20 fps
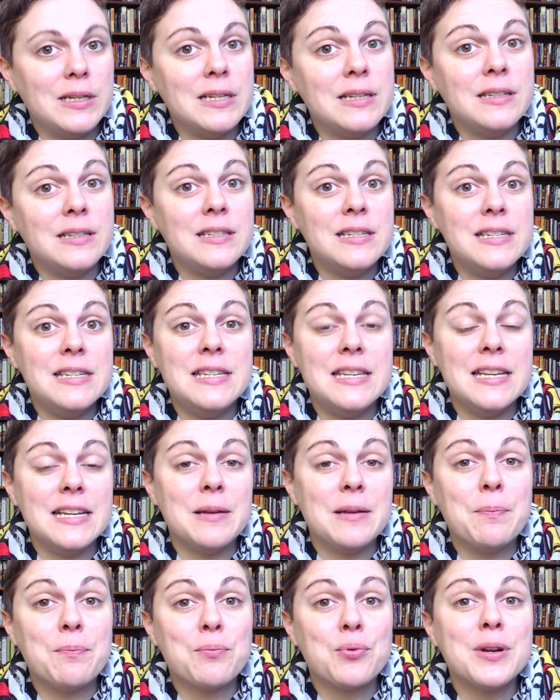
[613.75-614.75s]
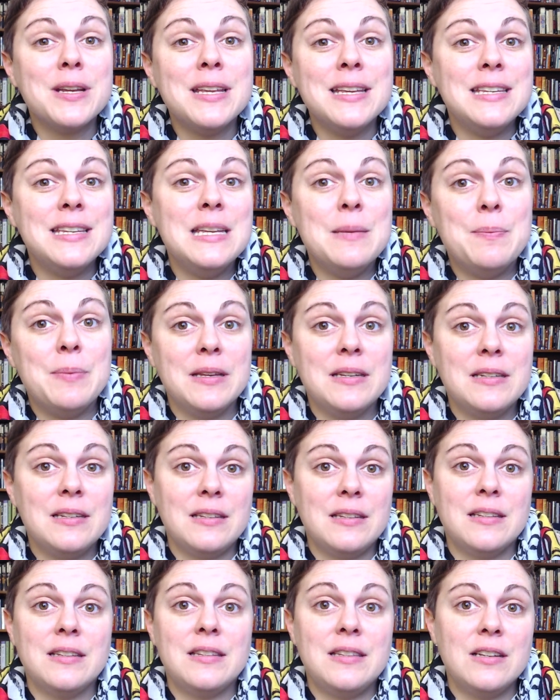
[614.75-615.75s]
did dig pretty deep into
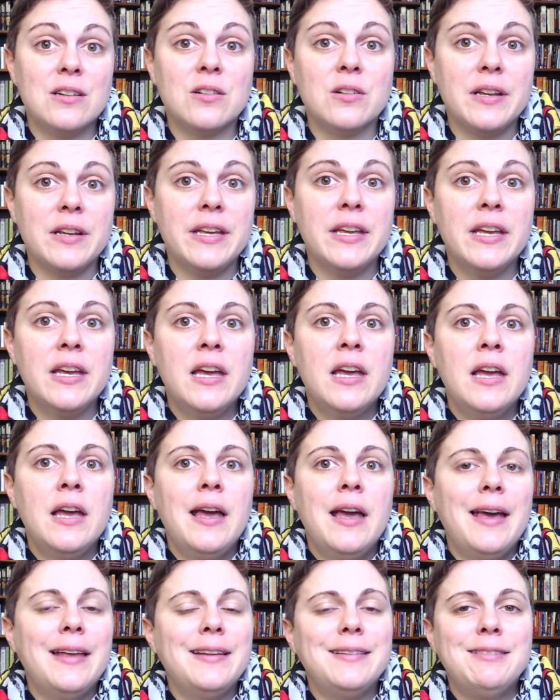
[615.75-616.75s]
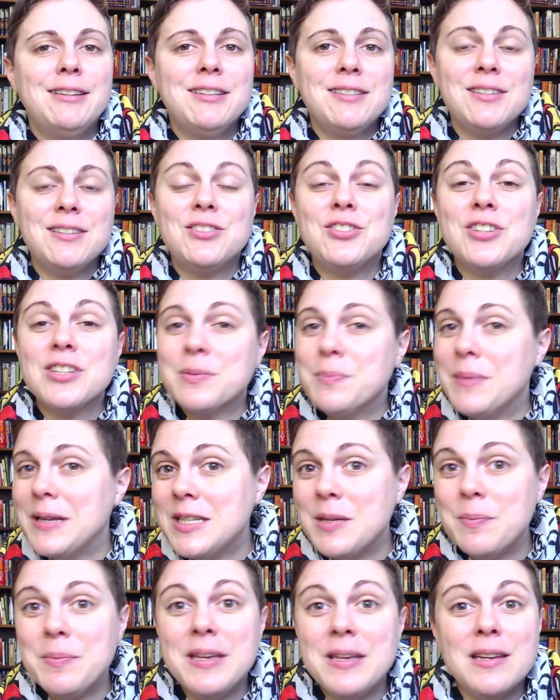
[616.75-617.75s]
the theory, and this is just
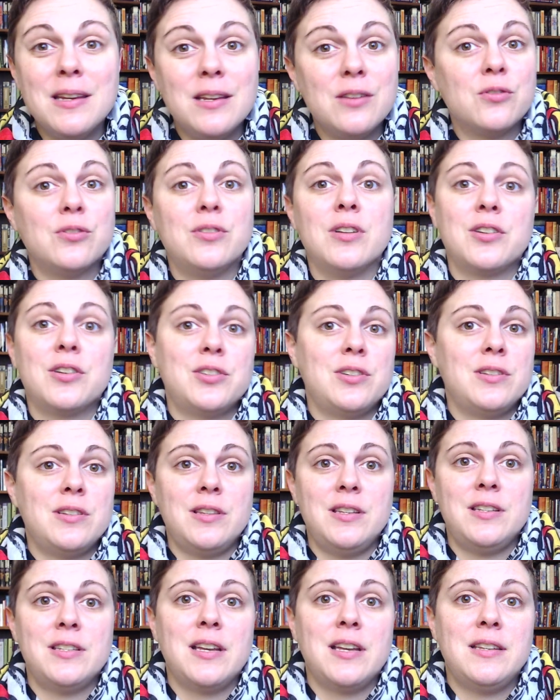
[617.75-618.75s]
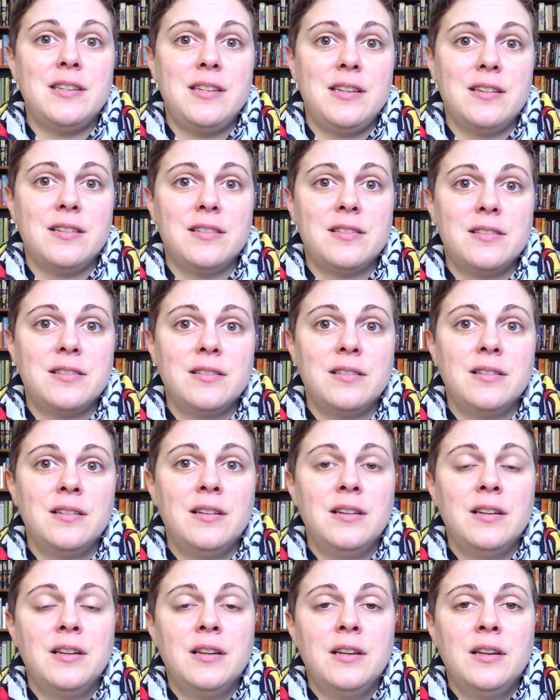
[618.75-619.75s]
meant to be an introduction to these ideas.
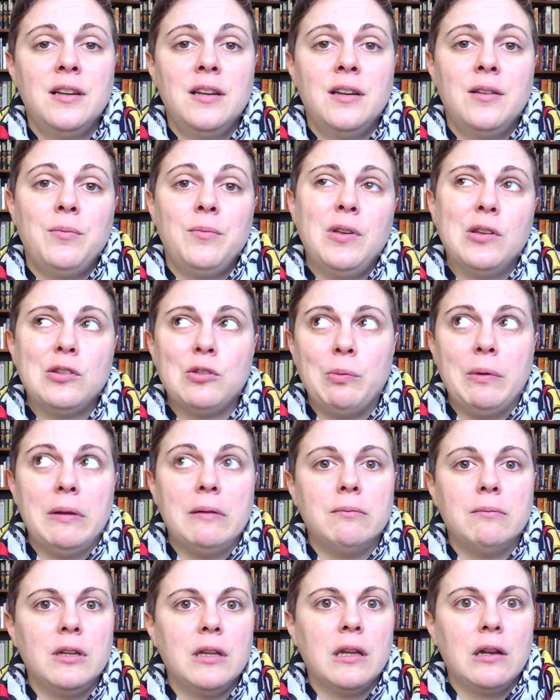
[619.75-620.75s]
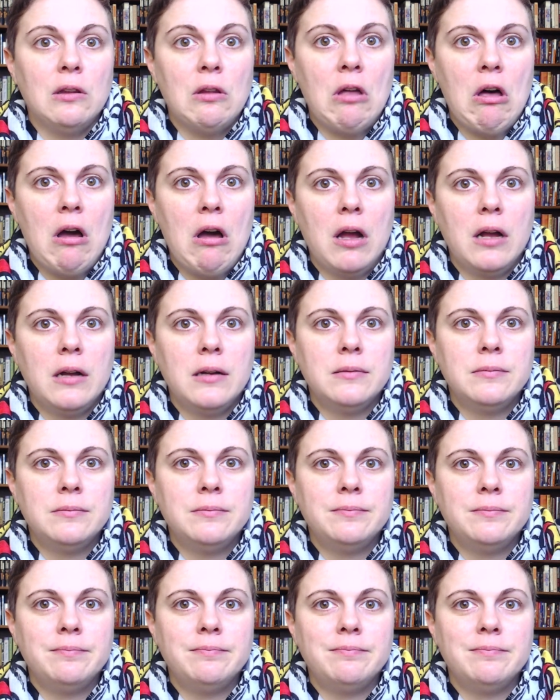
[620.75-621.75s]
We also went a little long.
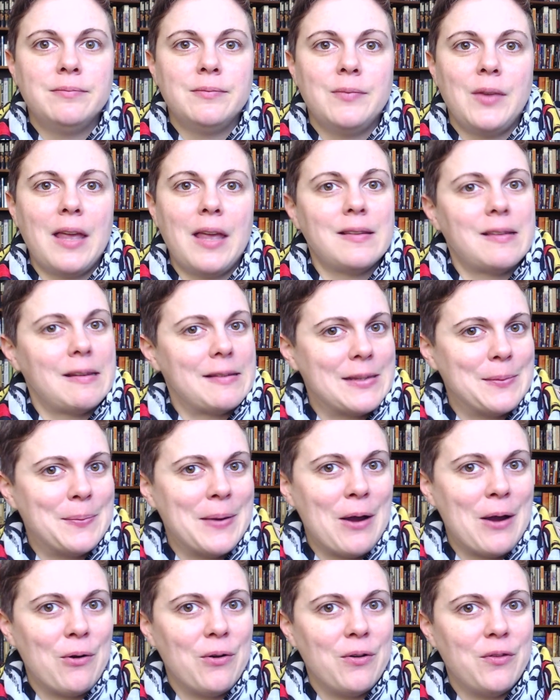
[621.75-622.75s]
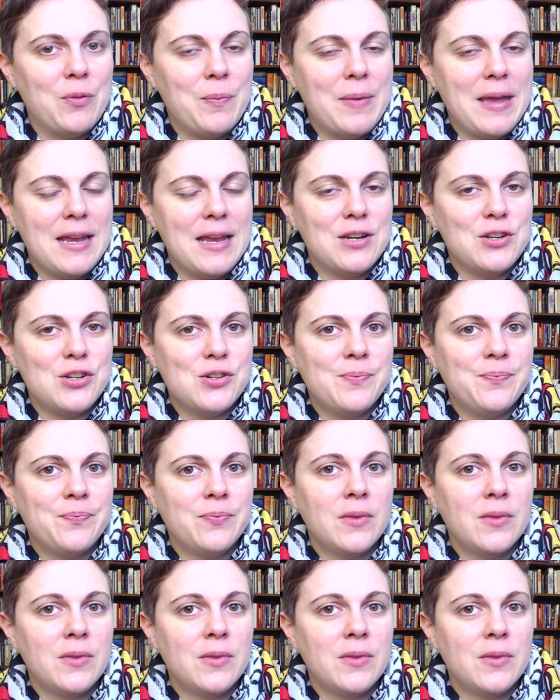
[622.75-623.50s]
I guess that's the power of the page.